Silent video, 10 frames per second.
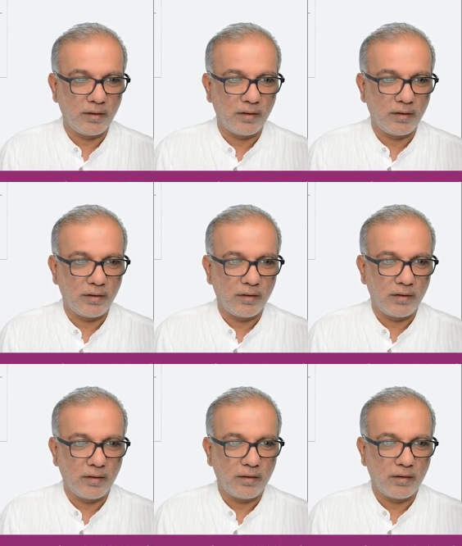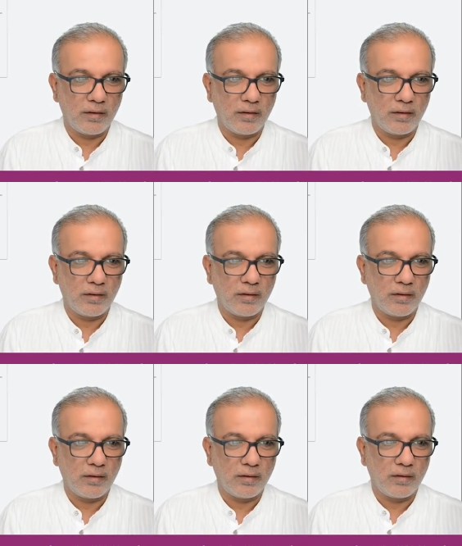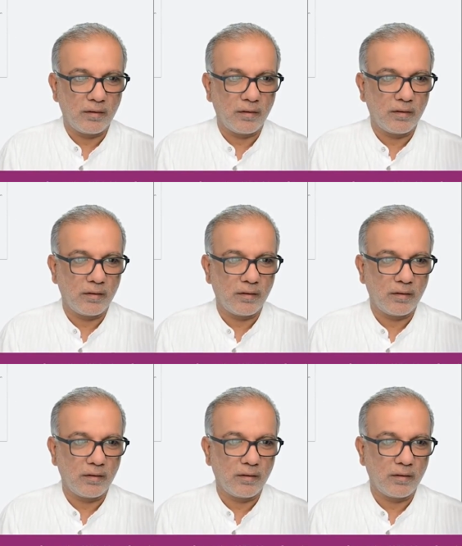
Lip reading: [no speech]